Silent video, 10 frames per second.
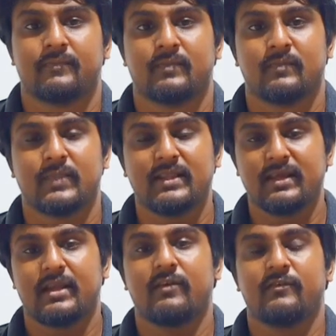But there
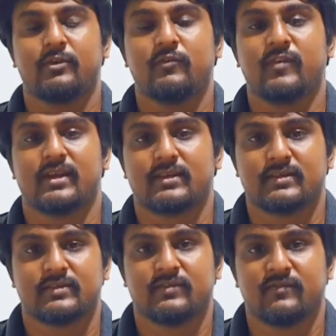are two factors
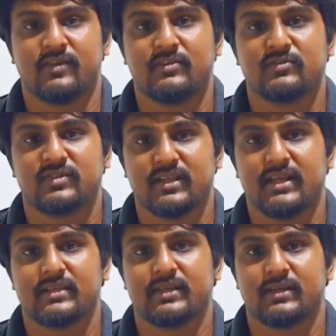when you
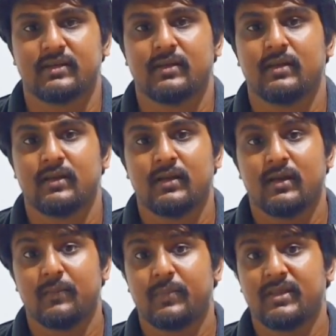selecting a
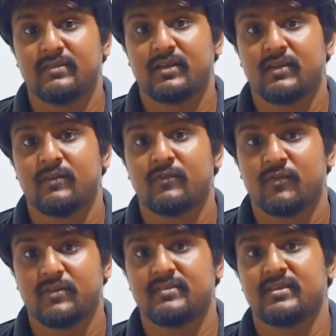preset for
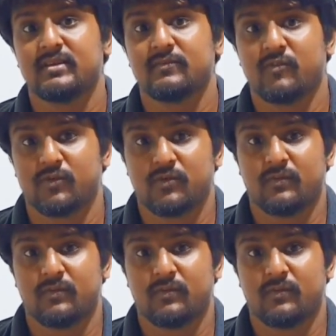the certain photo.